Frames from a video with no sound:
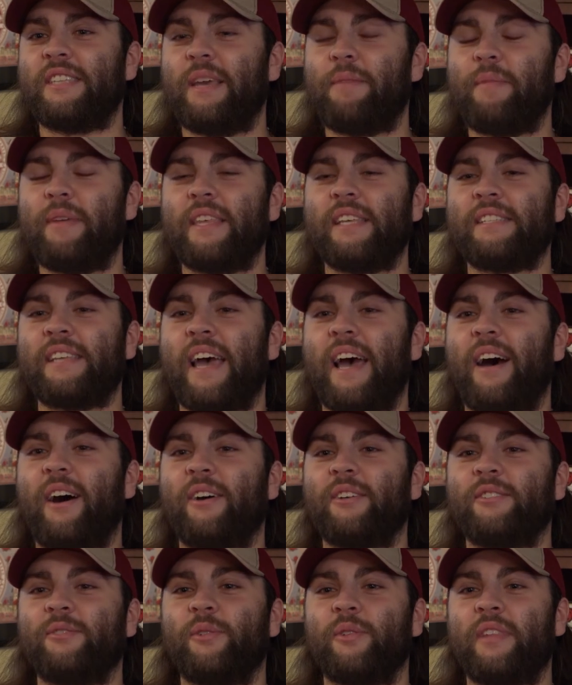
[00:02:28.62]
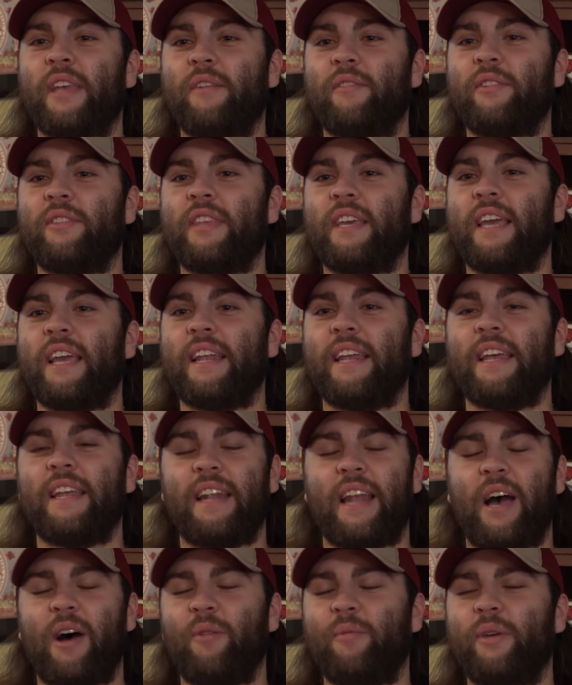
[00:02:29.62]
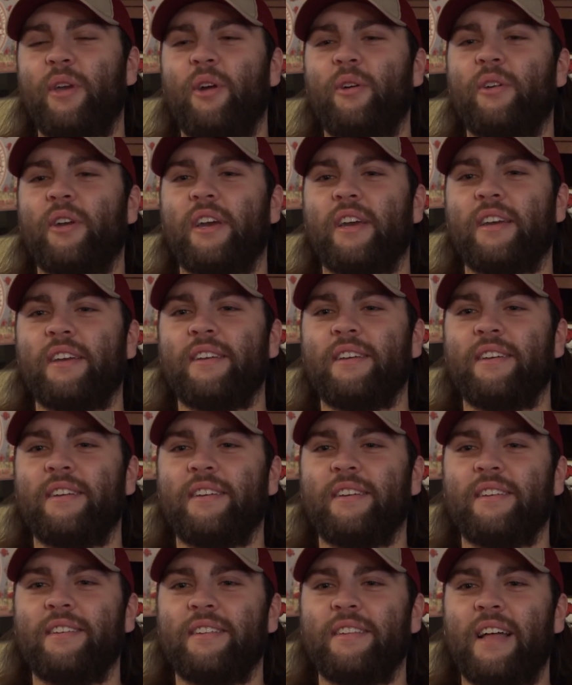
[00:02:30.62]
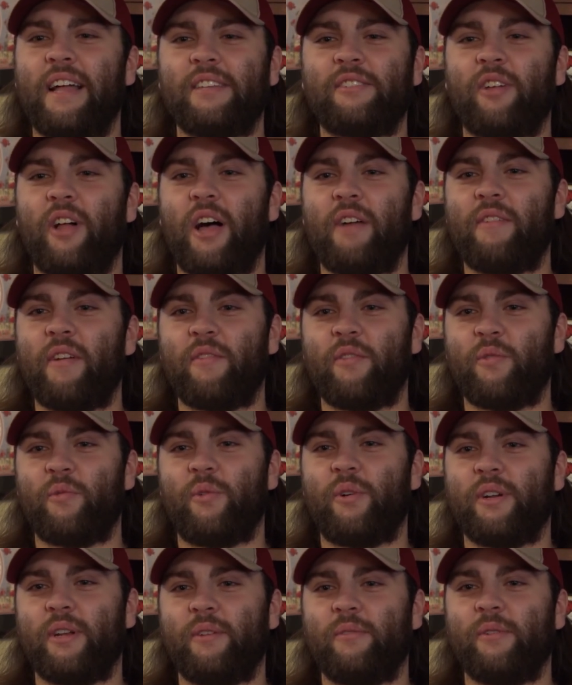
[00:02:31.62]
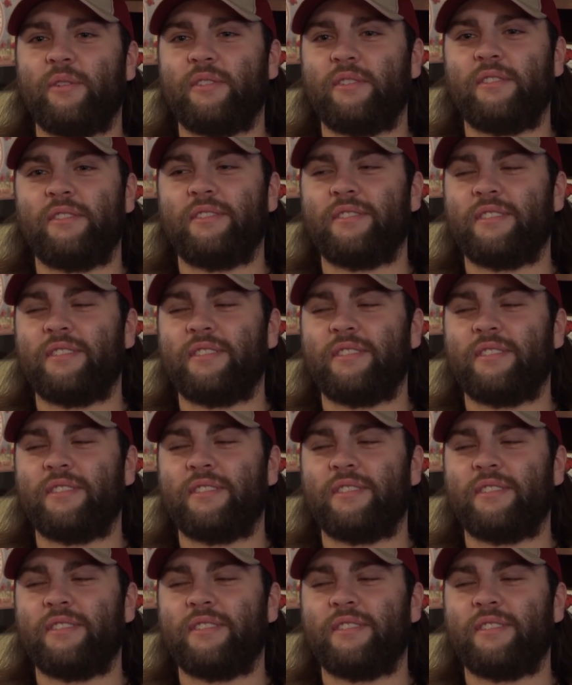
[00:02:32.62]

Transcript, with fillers: give me this house with everything in it and I'll be okay. That's all I've ever wanted was,